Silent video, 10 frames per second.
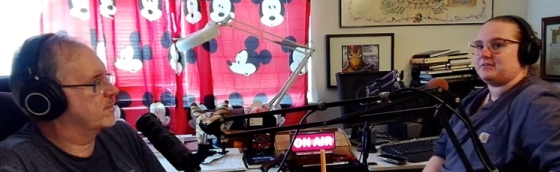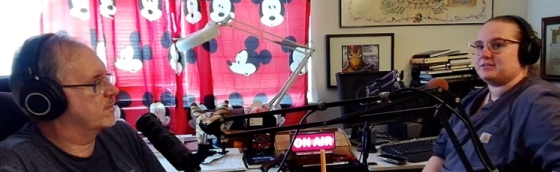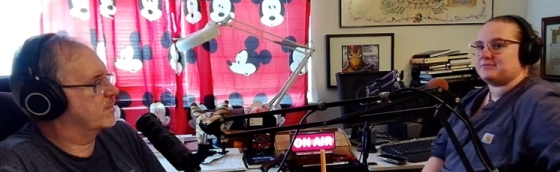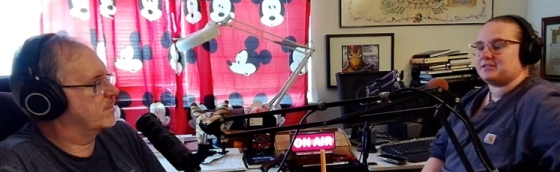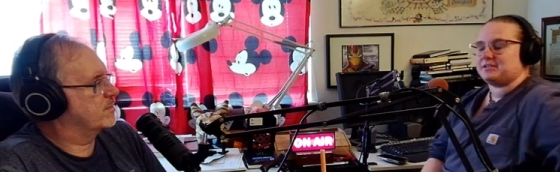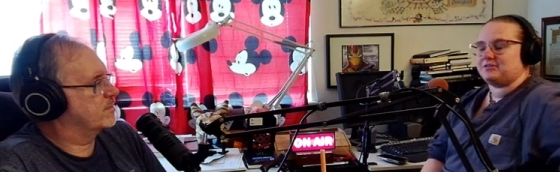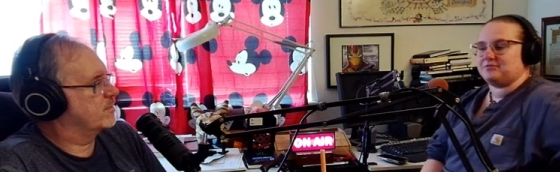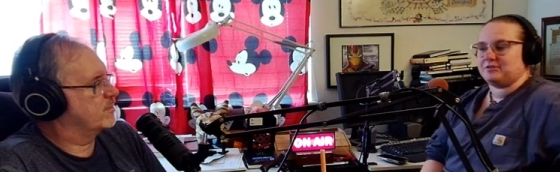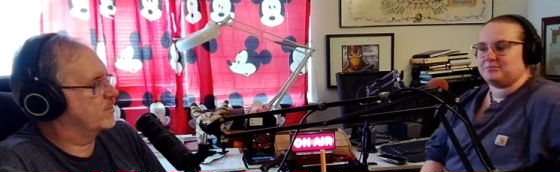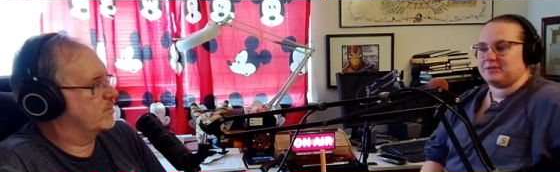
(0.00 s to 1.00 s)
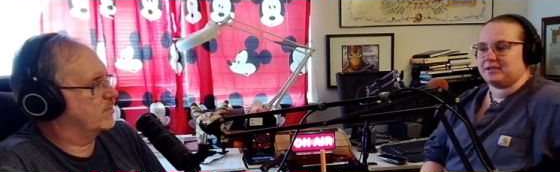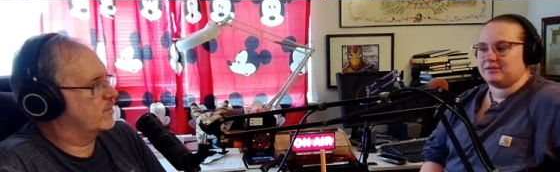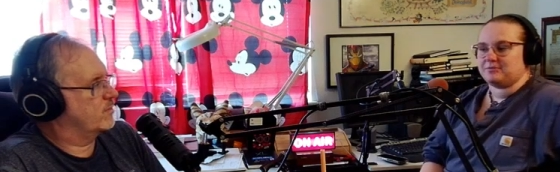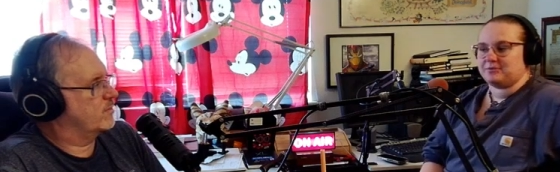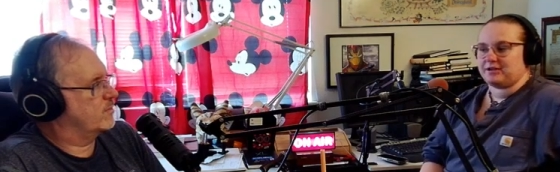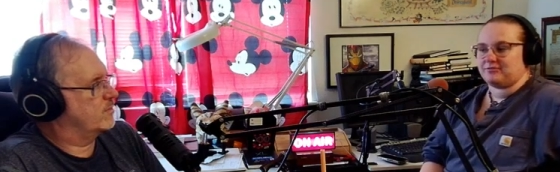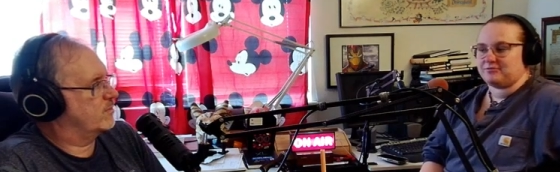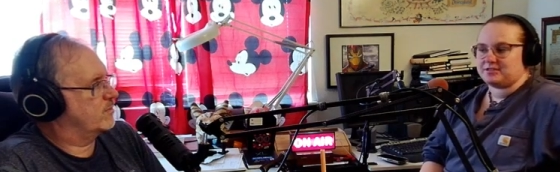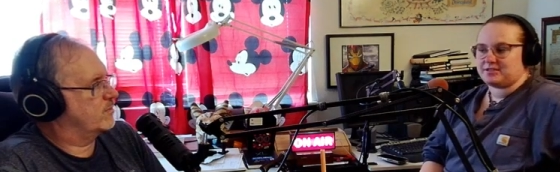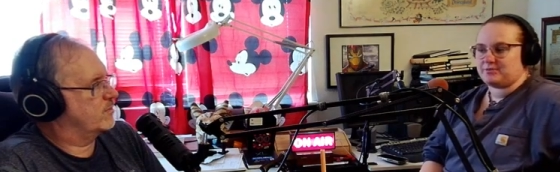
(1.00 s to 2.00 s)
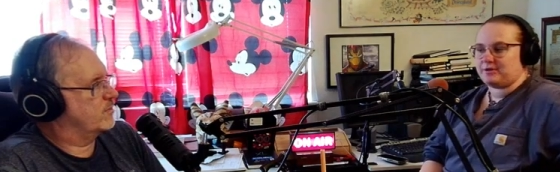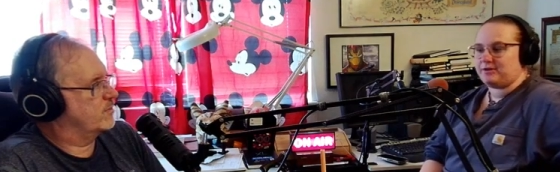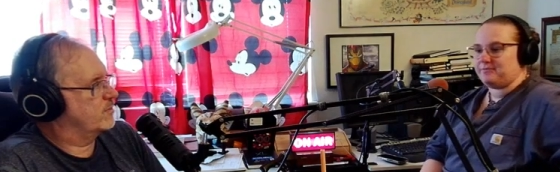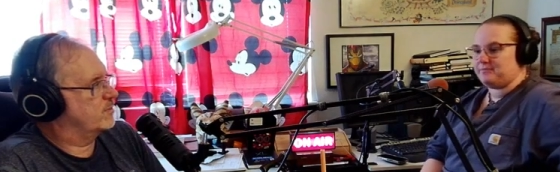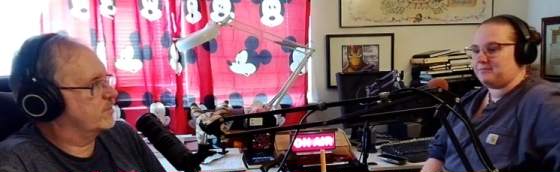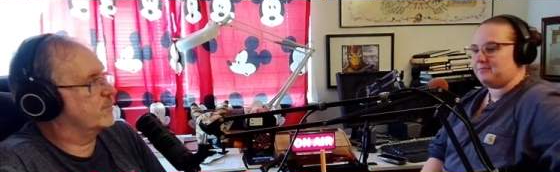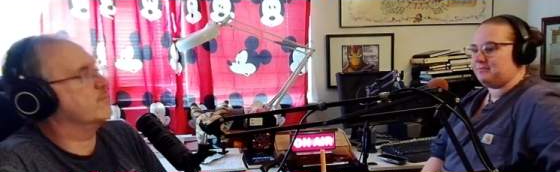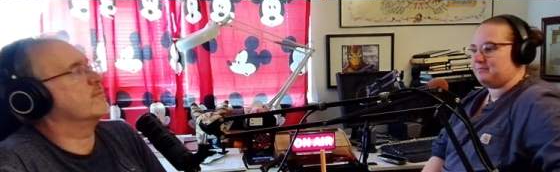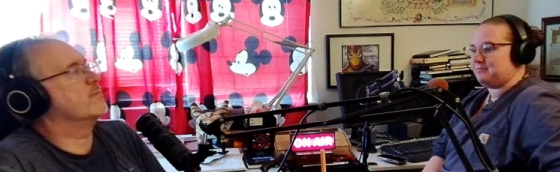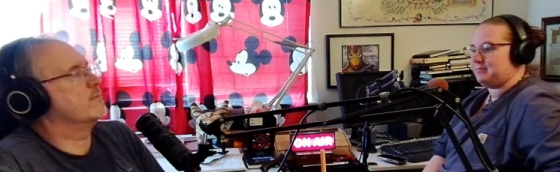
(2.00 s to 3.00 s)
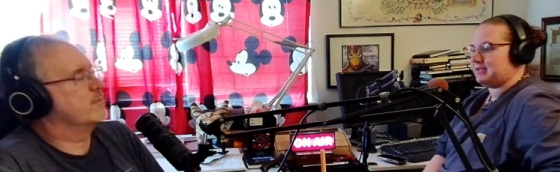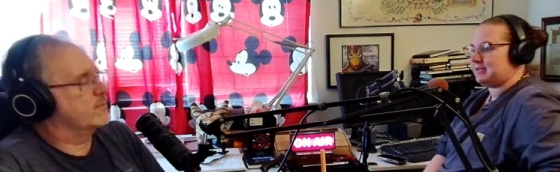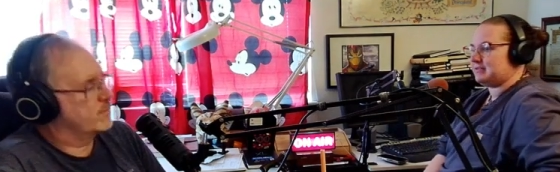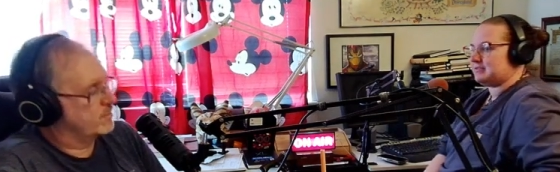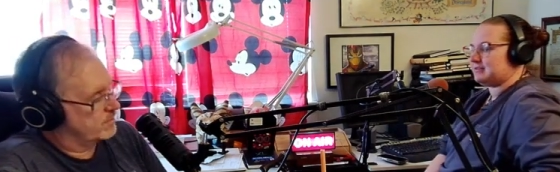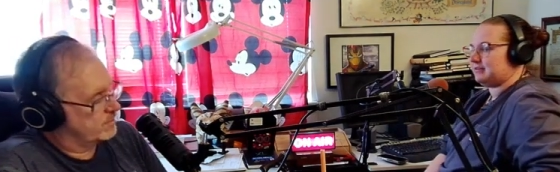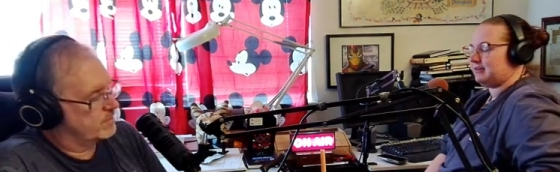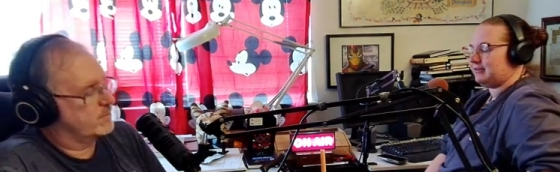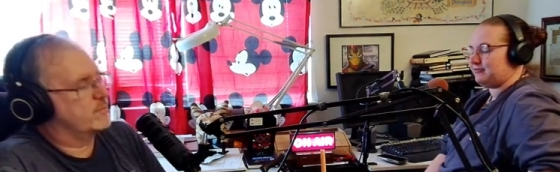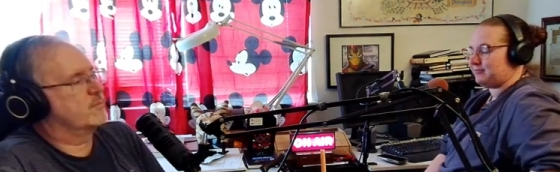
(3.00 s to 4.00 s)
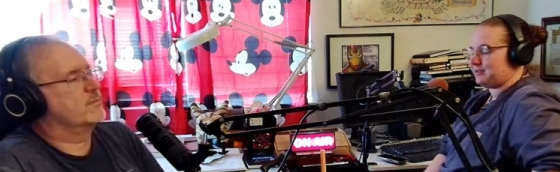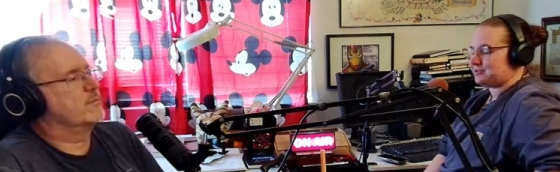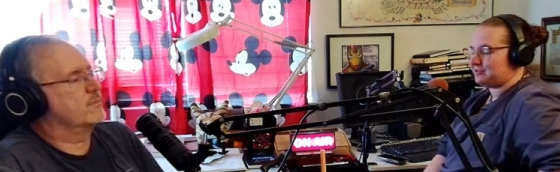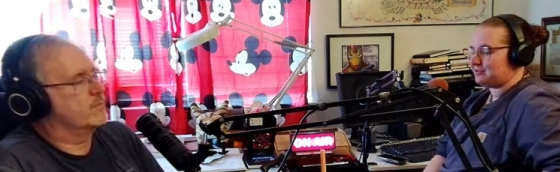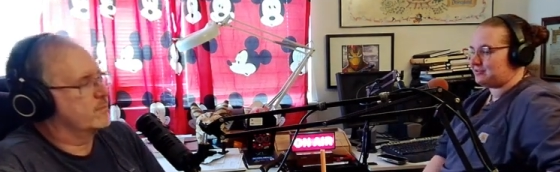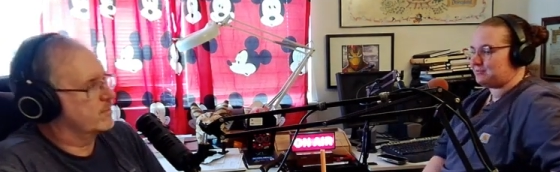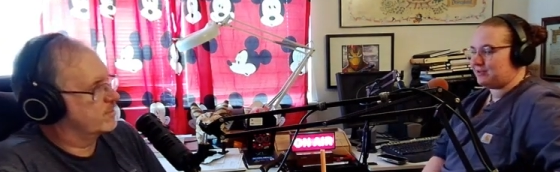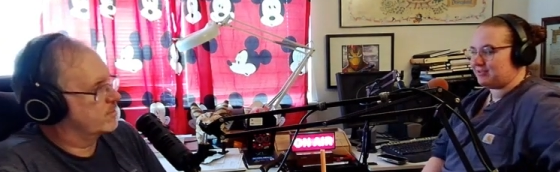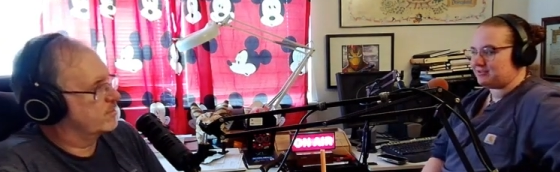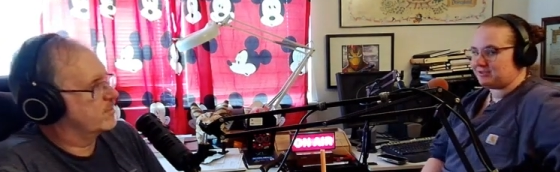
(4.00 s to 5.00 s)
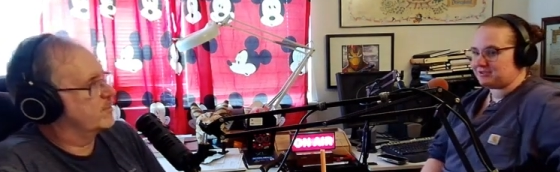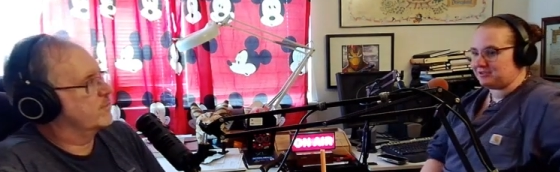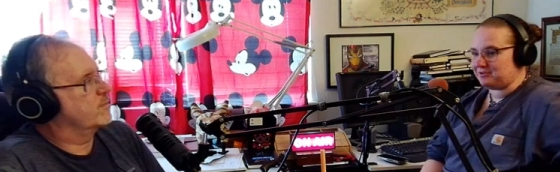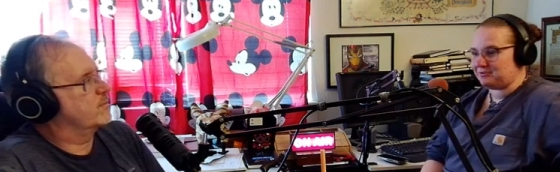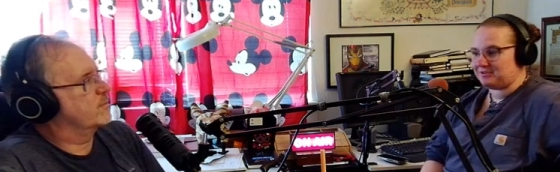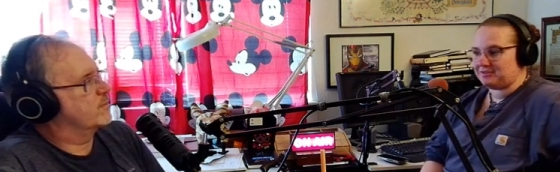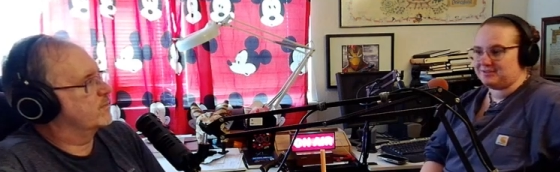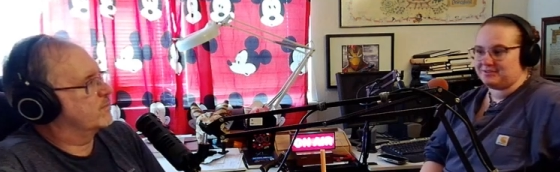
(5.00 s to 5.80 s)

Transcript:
Speaker 1: always have to carefully pick what outfits I wear mm. because a lot of my shirts break dress code.